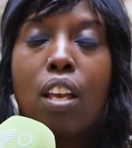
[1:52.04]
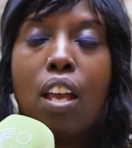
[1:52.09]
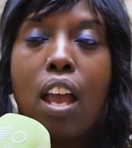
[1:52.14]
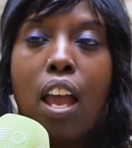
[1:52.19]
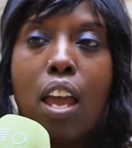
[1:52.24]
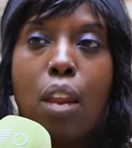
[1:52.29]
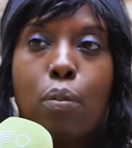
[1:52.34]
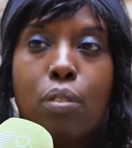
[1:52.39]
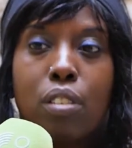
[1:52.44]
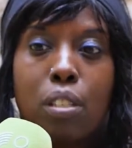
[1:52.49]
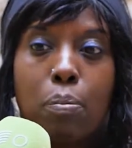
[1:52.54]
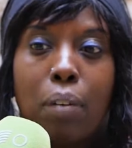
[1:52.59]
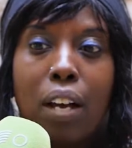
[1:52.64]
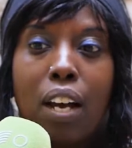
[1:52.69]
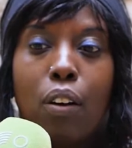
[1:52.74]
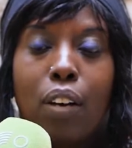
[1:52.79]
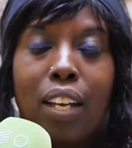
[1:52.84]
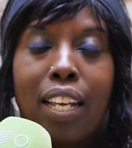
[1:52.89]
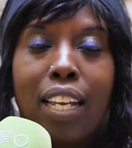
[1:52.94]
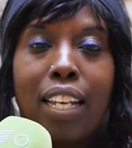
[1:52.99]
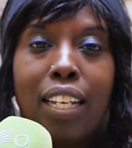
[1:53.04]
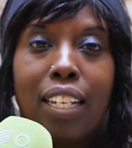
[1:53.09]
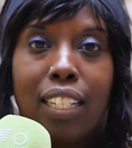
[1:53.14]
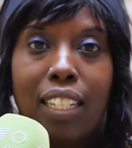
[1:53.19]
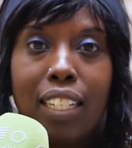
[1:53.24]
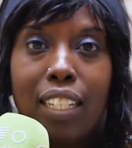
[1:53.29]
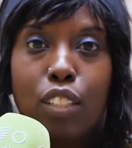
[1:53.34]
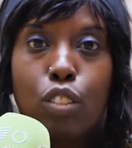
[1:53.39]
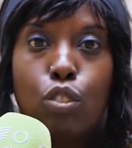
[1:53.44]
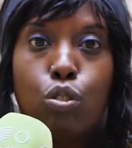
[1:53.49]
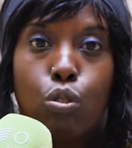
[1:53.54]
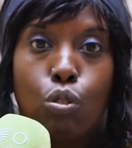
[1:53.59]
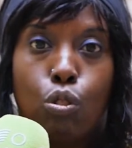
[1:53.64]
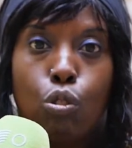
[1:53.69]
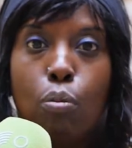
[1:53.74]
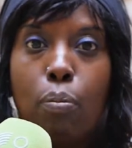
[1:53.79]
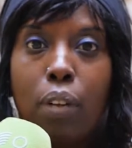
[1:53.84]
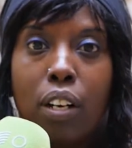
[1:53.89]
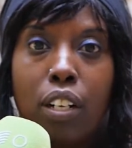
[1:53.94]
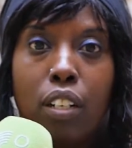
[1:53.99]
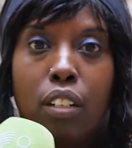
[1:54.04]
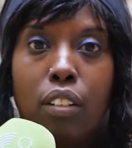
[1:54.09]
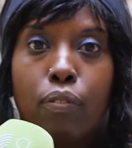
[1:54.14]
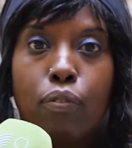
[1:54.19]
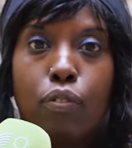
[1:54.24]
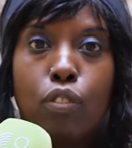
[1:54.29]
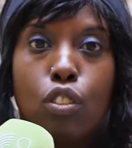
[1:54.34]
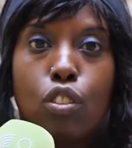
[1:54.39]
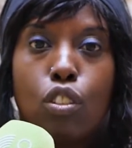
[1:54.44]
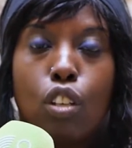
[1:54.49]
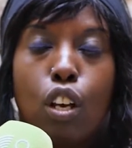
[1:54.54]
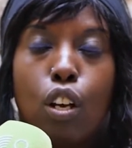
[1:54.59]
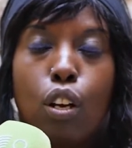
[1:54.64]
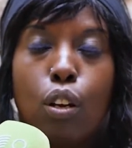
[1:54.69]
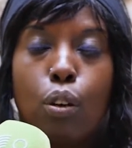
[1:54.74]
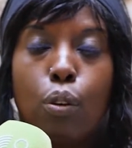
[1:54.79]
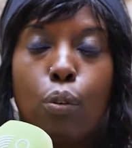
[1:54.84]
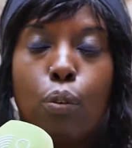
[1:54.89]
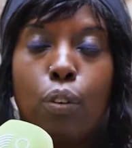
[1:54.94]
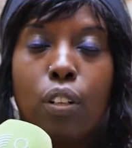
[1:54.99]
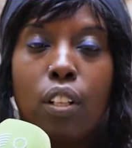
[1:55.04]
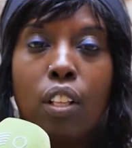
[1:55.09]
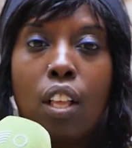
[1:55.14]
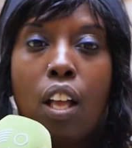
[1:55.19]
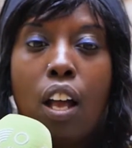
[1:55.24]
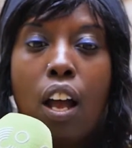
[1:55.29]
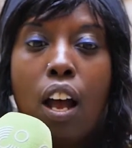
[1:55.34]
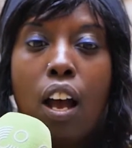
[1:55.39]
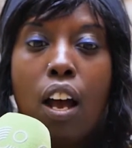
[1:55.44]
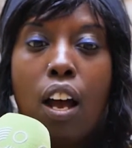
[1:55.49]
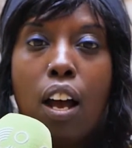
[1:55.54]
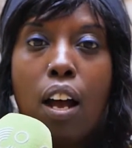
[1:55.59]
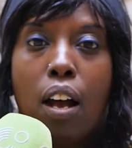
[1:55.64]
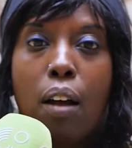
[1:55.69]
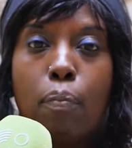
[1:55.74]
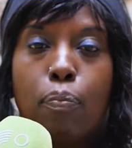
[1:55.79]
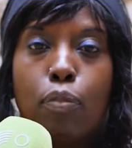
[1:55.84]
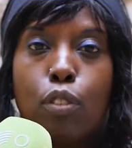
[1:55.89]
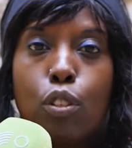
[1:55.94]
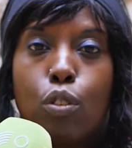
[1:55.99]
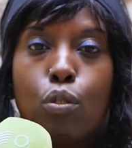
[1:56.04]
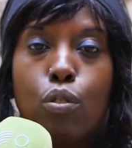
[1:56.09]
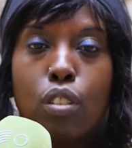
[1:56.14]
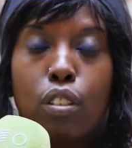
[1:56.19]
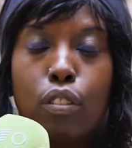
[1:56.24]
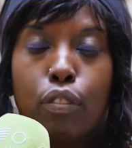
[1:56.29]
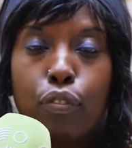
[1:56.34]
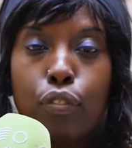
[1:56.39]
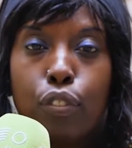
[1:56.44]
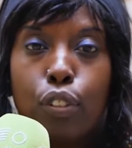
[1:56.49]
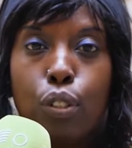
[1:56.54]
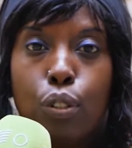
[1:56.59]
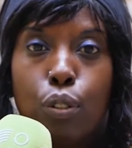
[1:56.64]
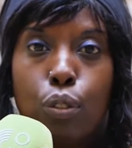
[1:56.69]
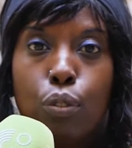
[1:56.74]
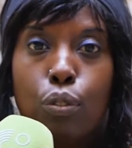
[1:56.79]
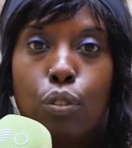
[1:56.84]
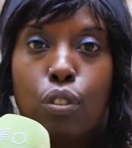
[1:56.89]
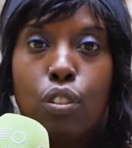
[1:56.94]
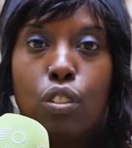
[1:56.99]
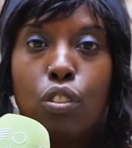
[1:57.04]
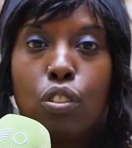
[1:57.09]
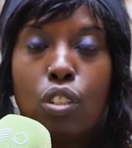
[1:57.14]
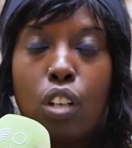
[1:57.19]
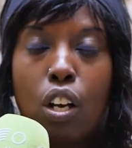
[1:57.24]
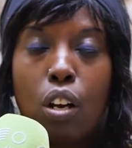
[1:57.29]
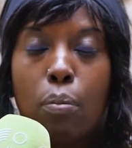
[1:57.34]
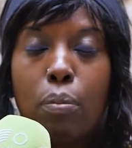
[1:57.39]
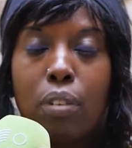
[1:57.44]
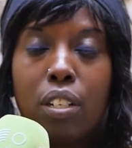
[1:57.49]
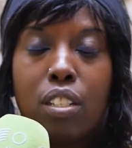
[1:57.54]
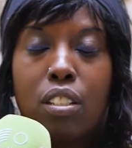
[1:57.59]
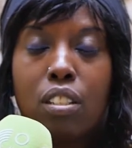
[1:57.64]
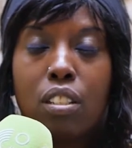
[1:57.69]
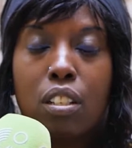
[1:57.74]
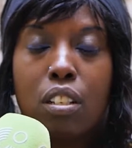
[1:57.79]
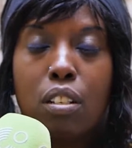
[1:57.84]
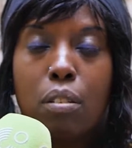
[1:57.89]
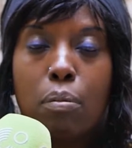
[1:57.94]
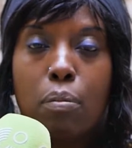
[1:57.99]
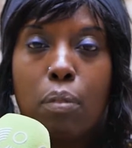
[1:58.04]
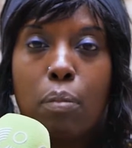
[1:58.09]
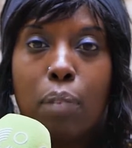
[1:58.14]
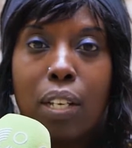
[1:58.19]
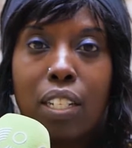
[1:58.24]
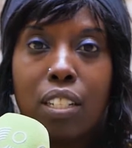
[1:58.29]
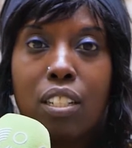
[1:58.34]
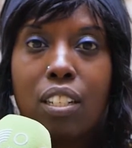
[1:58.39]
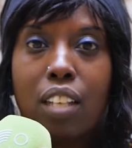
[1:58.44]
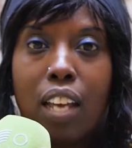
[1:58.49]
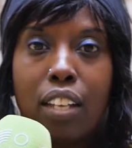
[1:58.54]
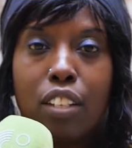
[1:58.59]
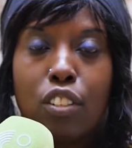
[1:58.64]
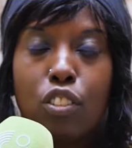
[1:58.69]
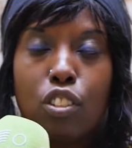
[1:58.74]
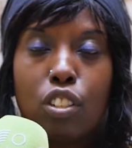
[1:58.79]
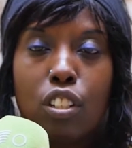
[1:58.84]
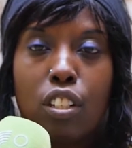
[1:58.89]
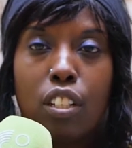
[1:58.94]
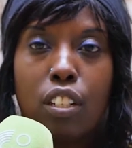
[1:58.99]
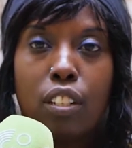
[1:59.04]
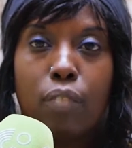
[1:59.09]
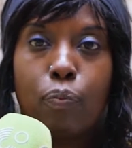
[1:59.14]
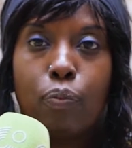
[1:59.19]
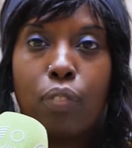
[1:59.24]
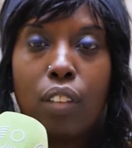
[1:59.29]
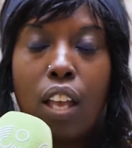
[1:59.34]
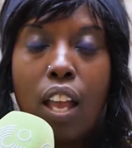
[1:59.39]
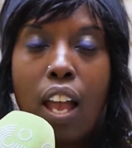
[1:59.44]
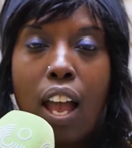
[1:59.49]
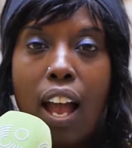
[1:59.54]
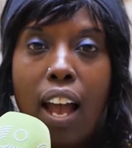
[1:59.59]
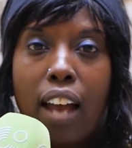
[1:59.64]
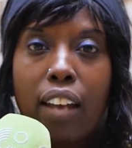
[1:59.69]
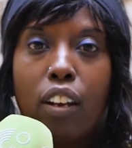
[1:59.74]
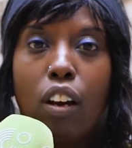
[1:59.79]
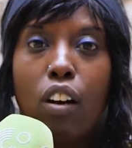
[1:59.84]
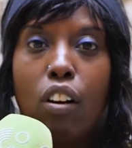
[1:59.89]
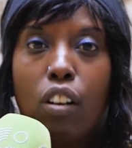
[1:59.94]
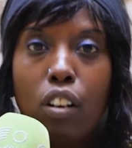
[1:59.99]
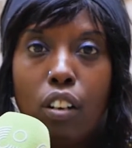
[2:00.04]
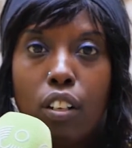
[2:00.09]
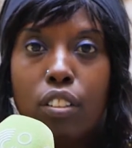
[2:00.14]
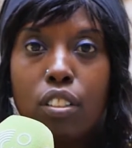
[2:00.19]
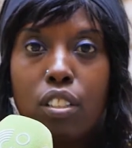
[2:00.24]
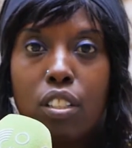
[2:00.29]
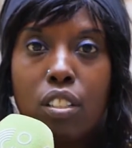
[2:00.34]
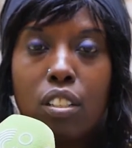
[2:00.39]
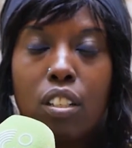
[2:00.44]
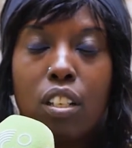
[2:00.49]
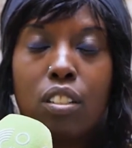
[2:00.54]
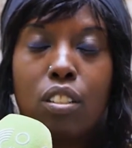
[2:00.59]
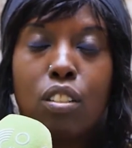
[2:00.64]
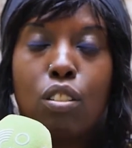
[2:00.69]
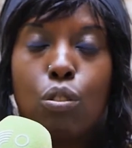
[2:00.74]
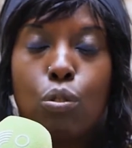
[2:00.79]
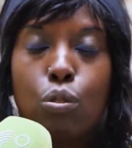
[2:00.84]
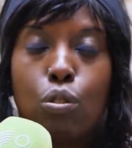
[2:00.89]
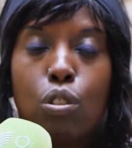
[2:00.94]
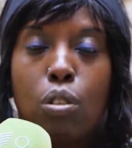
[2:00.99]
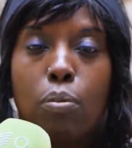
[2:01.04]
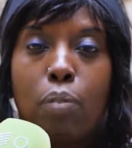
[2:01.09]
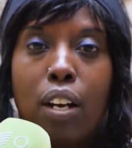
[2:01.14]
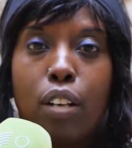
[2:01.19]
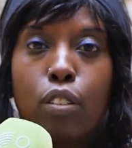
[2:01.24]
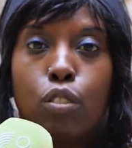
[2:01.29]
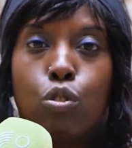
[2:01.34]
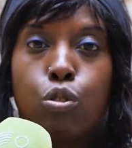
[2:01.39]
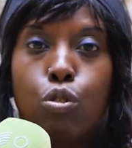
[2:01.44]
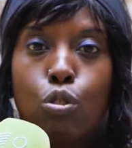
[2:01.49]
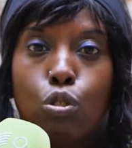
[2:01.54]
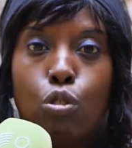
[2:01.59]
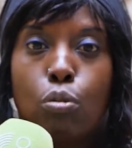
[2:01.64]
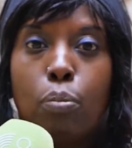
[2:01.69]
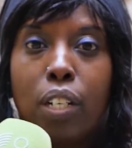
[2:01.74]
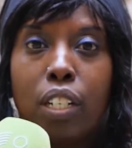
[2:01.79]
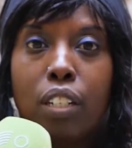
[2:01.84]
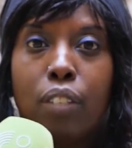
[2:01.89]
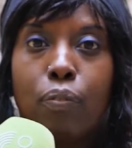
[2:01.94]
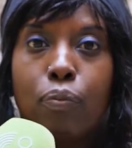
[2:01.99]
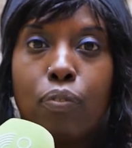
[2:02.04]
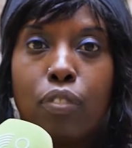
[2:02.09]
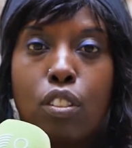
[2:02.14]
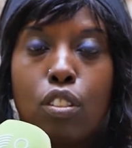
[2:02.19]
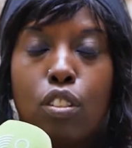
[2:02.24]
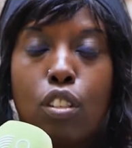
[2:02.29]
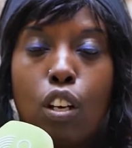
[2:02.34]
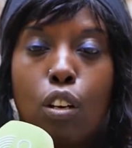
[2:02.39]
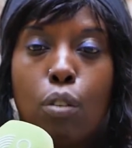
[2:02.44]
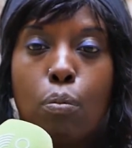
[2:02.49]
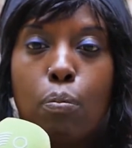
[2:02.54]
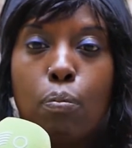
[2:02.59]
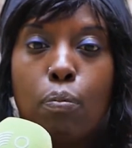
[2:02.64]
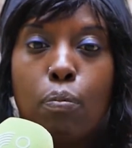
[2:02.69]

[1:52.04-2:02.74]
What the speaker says: and it was about healing trauma. So using food, shamanism, meditation, and art to talk about trauma. So